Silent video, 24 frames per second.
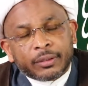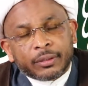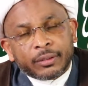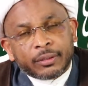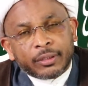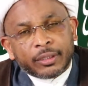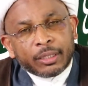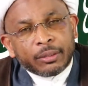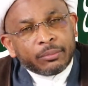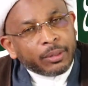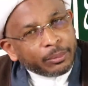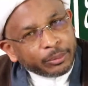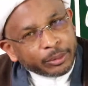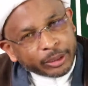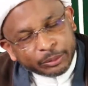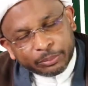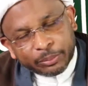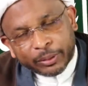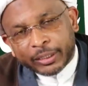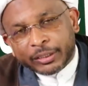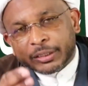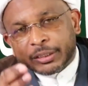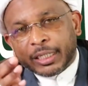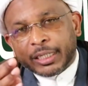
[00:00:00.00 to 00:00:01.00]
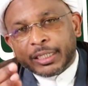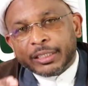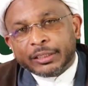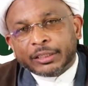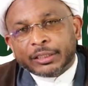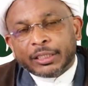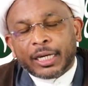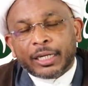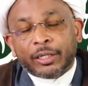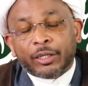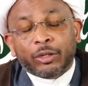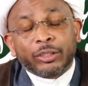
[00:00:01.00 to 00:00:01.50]
The Imam explains that he's
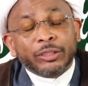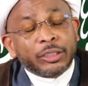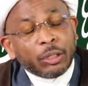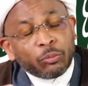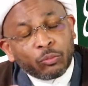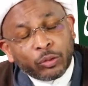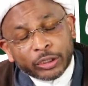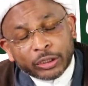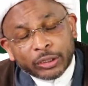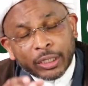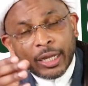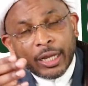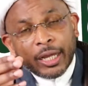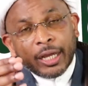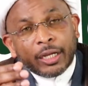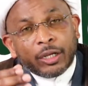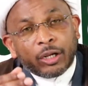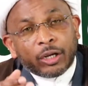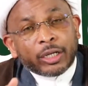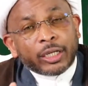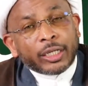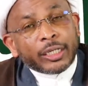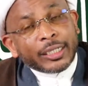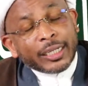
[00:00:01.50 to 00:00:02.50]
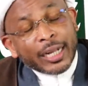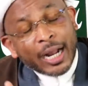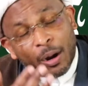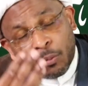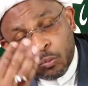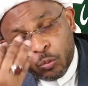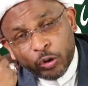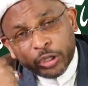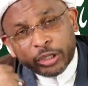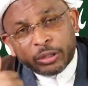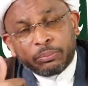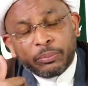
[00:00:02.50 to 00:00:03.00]
got to. He said, but look,
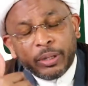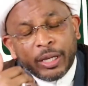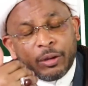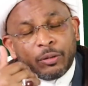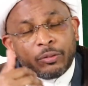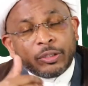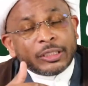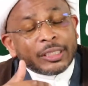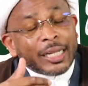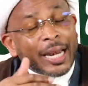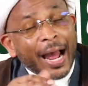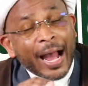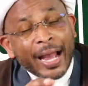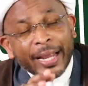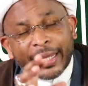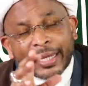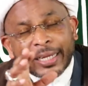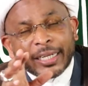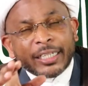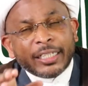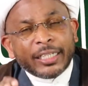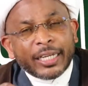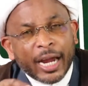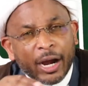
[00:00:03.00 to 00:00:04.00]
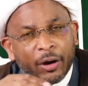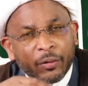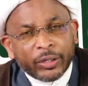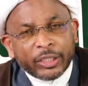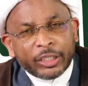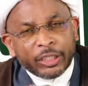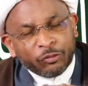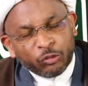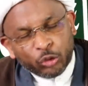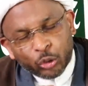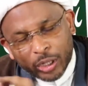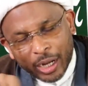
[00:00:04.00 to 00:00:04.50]
come with me. He said, I can
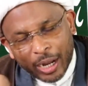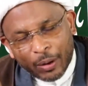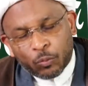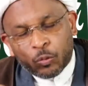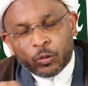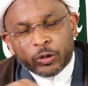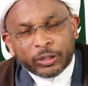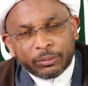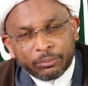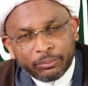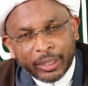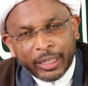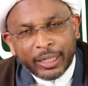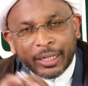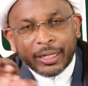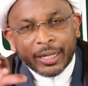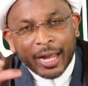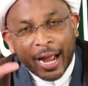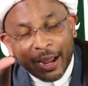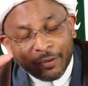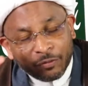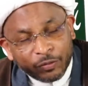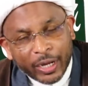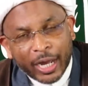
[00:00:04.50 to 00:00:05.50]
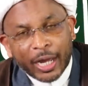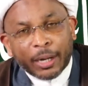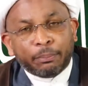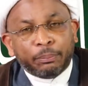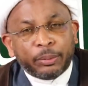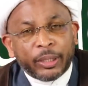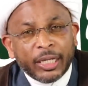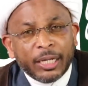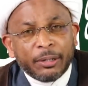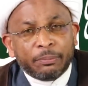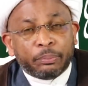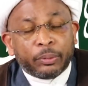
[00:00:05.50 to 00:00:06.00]
guarantee, if you come with me, I've got
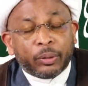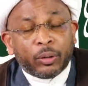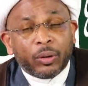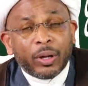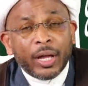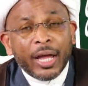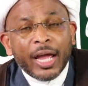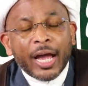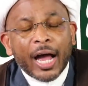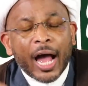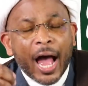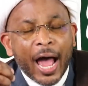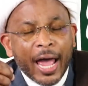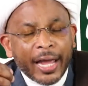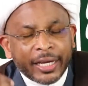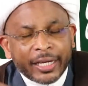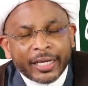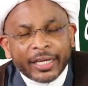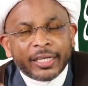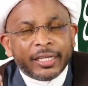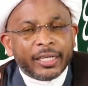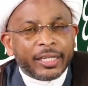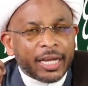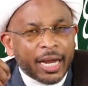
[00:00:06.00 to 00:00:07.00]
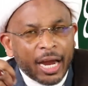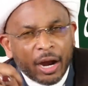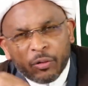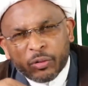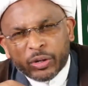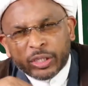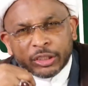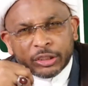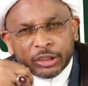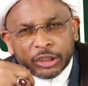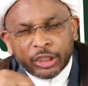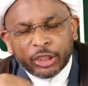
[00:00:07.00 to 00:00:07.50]
people. I can
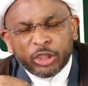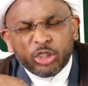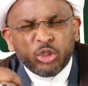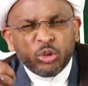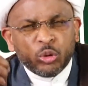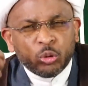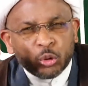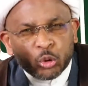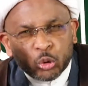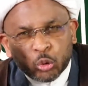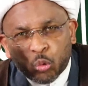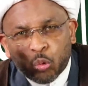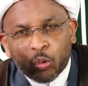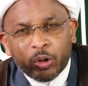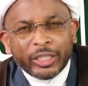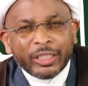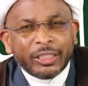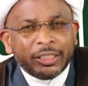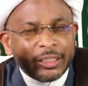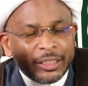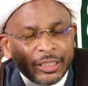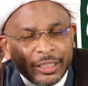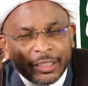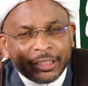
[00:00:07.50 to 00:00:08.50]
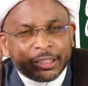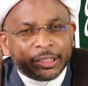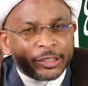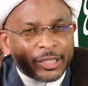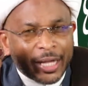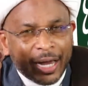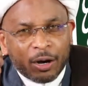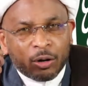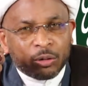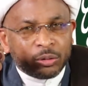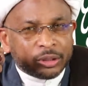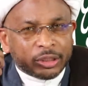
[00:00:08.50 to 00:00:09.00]
guarantee you
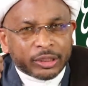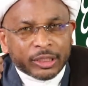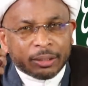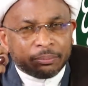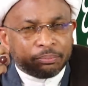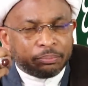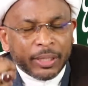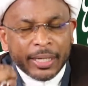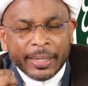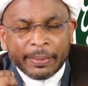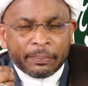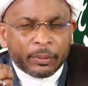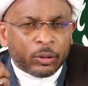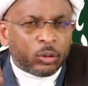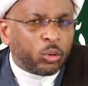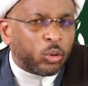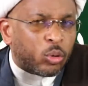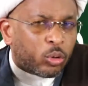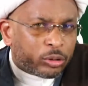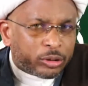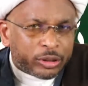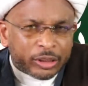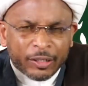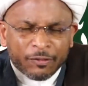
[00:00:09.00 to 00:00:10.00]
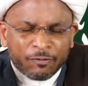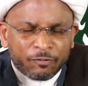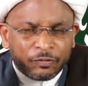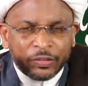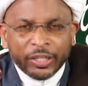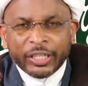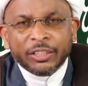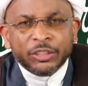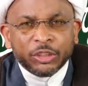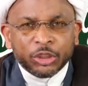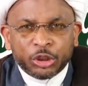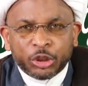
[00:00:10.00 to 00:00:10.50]
20,000 people who will
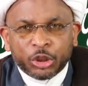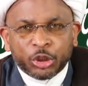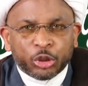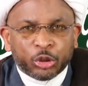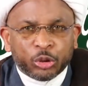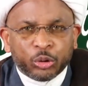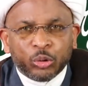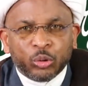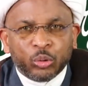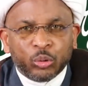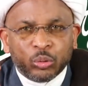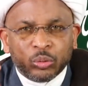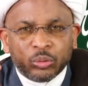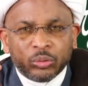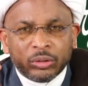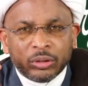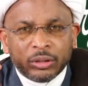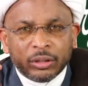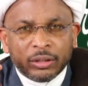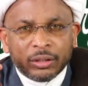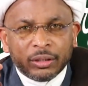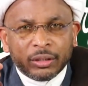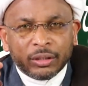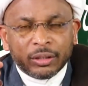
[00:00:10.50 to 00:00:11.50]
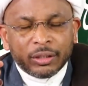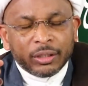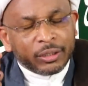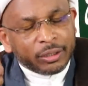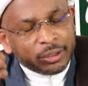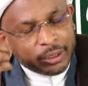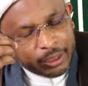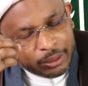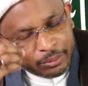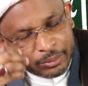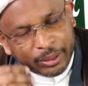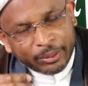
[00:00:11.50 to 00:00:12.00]
defend you.
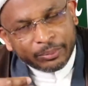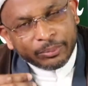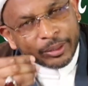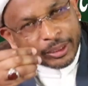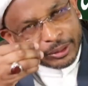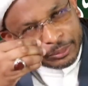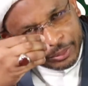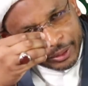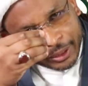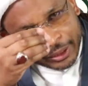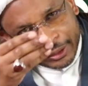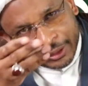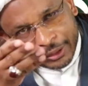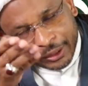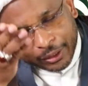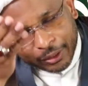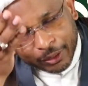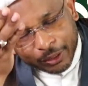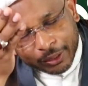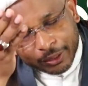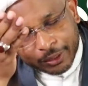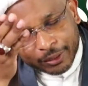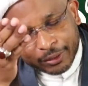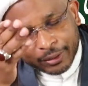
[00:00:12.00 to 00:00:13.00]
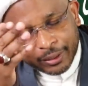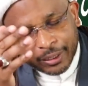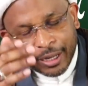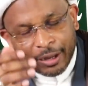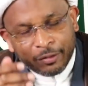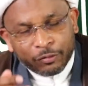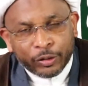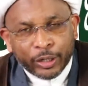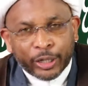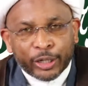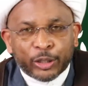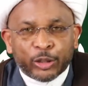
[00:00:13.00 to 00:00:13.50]
The Imam explains that, look,
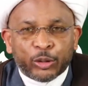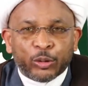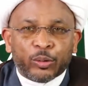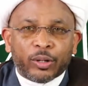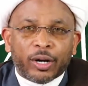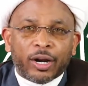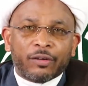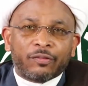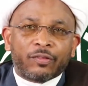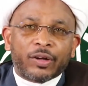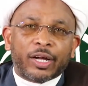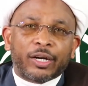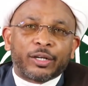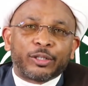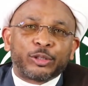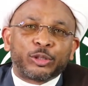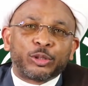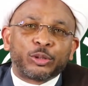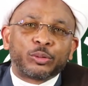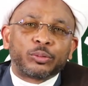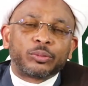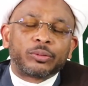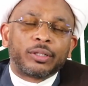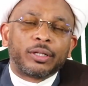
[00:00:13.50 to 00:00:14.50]
I've got to do what I've got to do.